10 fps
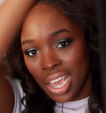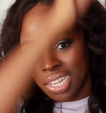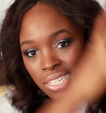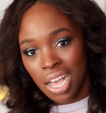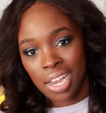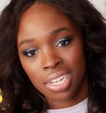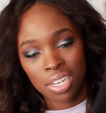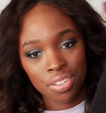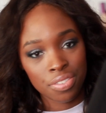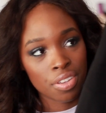and it's kind
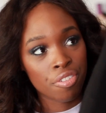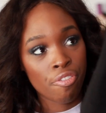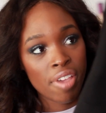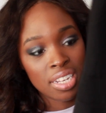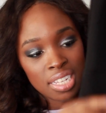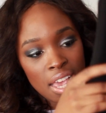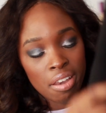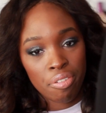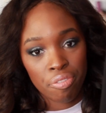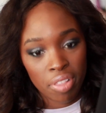of fit
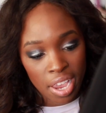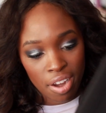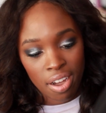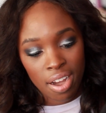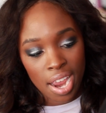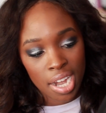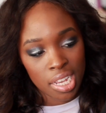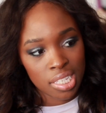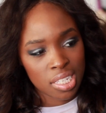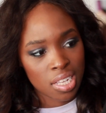and flare,
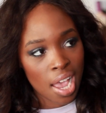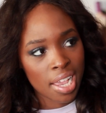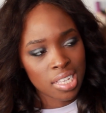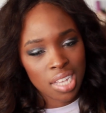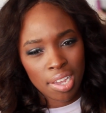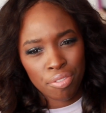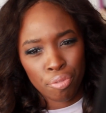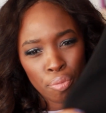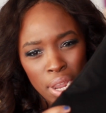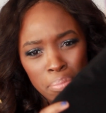and it's, I guess, kind
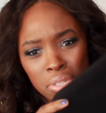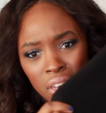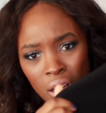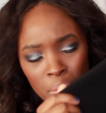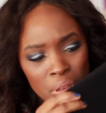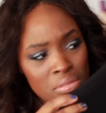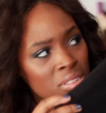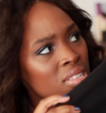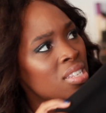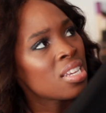of ribbed
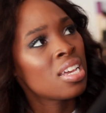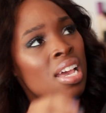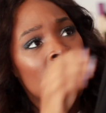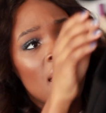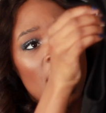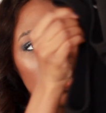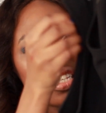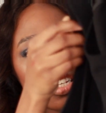almost. And